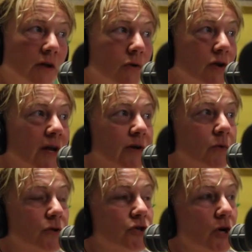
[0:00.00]
the local
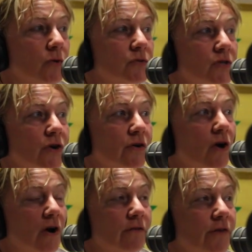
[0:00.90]
Edward Jones
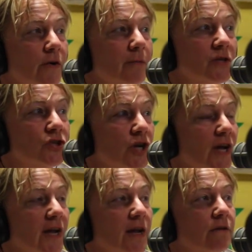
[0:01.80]
are very much
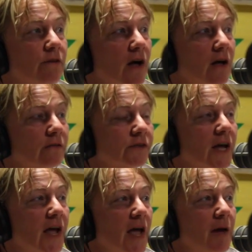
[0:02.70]
involved.
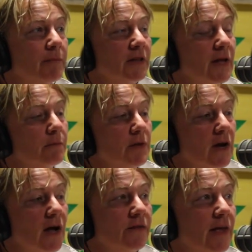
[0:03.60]
But then
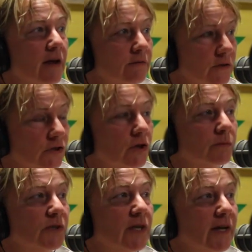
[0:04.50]
beyond that, in
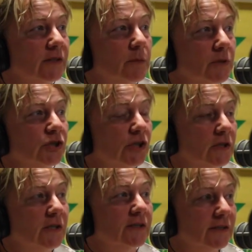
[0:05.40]
terms of the
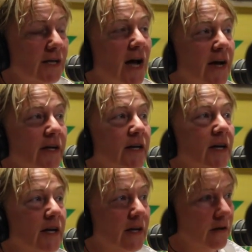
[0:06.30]
exhibition inside,
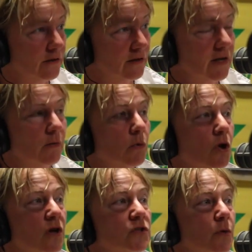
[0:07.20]
it
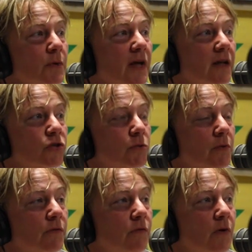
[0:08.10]
will also be
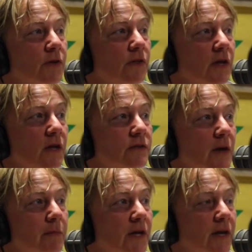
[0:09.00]
eligible for the
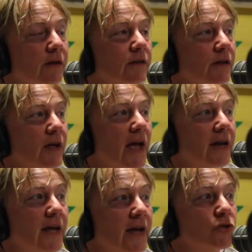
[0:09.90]
doubling of the
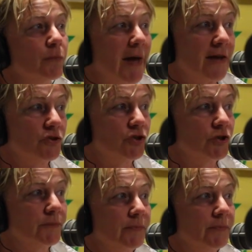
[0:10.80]
NEH match.